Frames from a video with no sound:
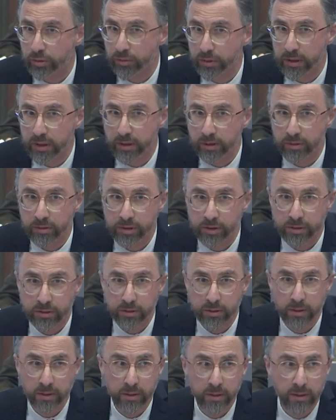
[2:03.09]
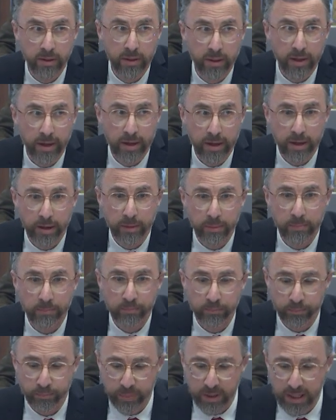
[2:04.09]
to 3 years.
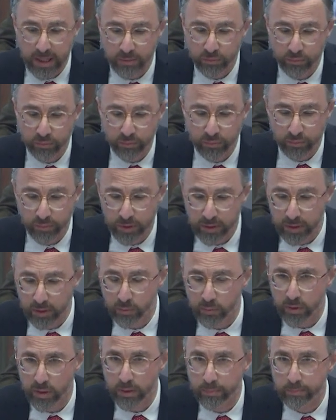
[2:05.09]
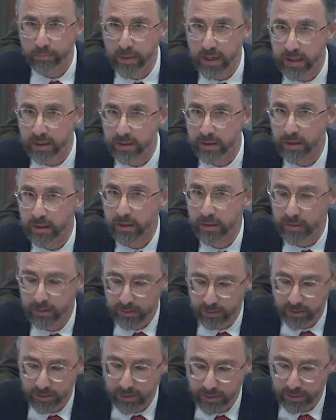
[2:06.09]
But I really want to make
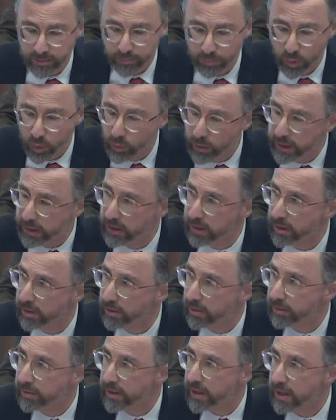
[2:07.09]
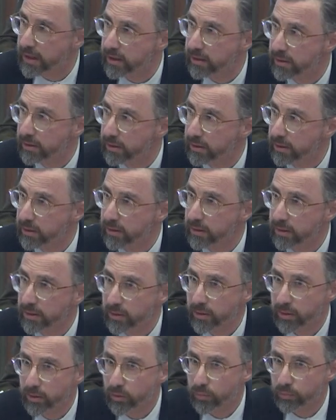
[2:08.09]
the point here that
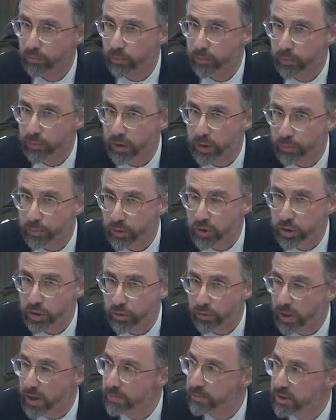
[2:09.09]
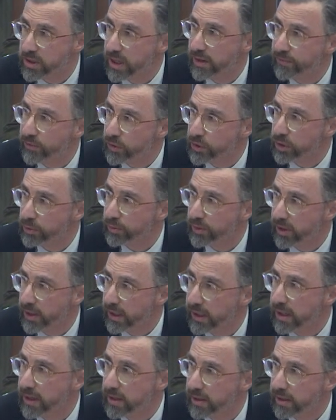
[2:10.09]
the prescribed safer
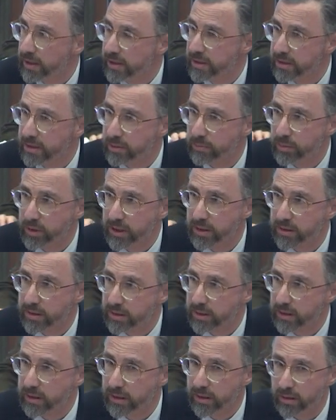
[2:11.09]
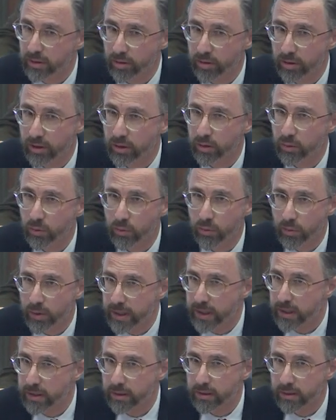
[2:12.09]
supply guidelines in BC are
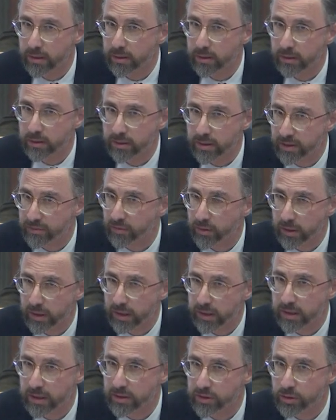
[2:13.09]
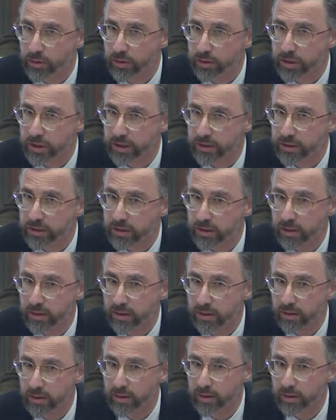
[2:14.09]
quite different. Like, these are just